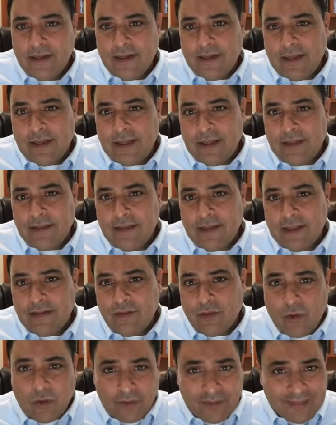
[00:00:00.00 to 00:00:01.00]
And that
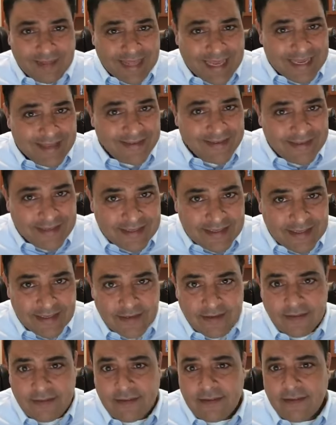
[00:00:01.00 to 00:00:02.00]
so-called
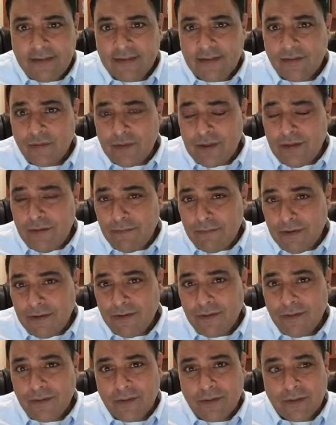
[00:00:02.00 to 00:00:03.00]
laziness is really
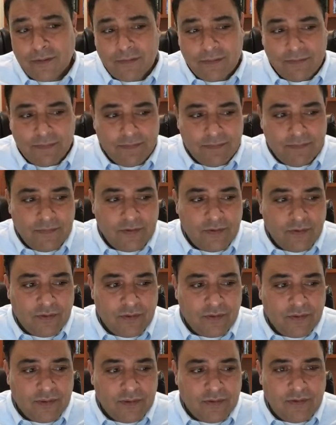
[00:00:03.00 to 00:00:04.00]
frontal lobe.
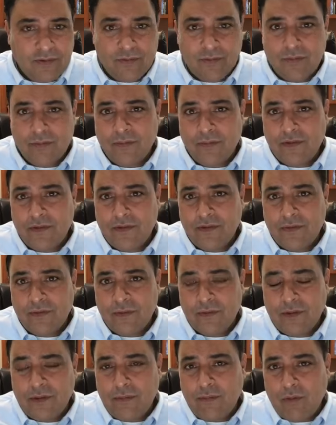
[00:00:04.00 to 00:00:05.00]
So this is
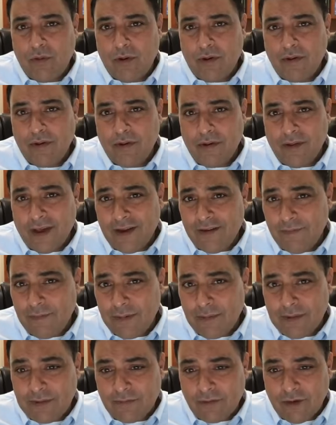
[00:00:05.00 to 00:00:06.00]
really important. A lot of
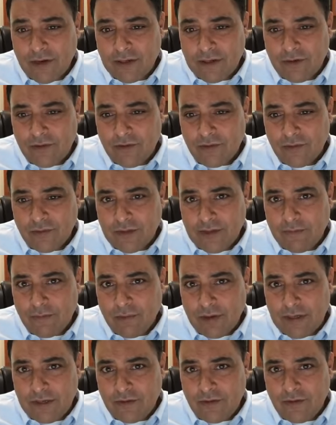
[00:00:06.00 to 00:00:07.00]
people that have chronic issues really have
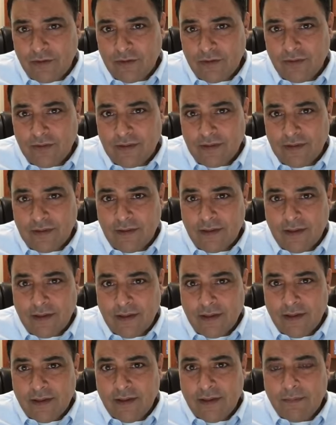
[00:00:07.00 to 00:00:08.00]
brain issues, and they
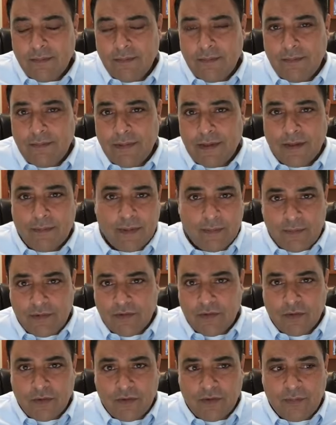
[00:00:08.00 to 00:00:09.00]
become the
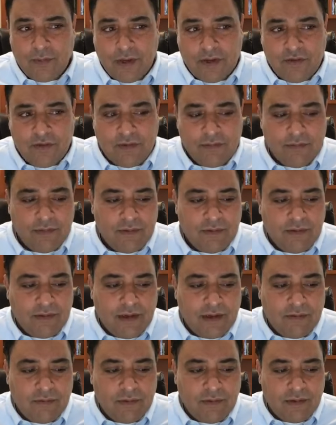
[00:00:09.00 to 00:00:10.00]
mysterious patient, but they're
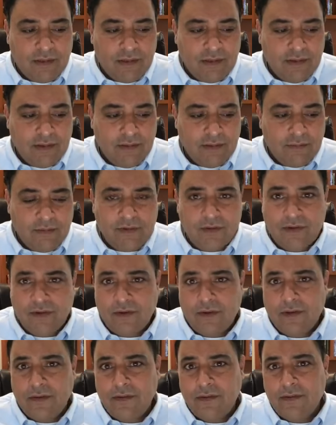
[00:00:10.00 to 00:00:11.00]
not really
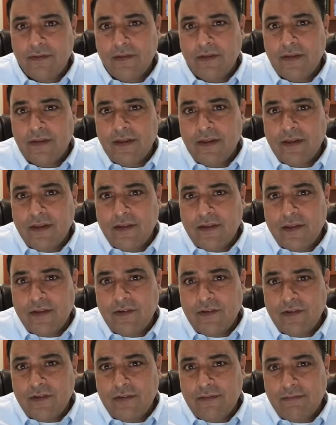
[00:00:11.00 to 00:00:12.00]
mysterious. They
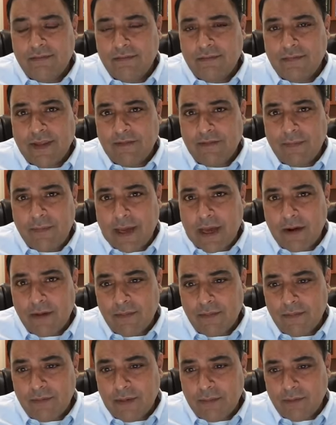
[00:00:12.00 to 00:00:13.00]
just have a
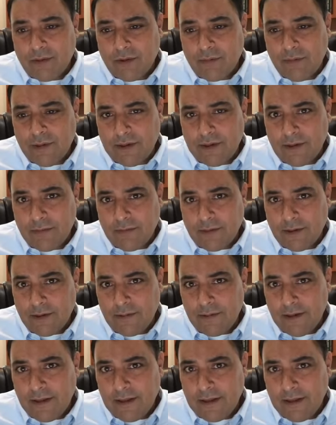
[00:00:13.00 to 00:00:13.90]
pattern people aren't picking up on.